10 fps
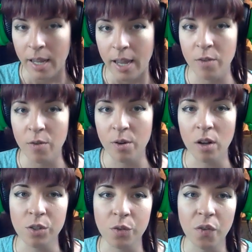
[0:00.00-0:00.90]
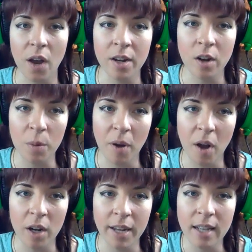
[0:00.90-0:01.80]
You can also find our
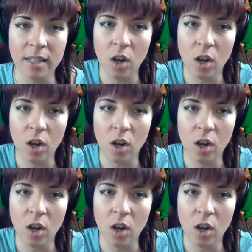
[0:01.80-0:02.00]
podcast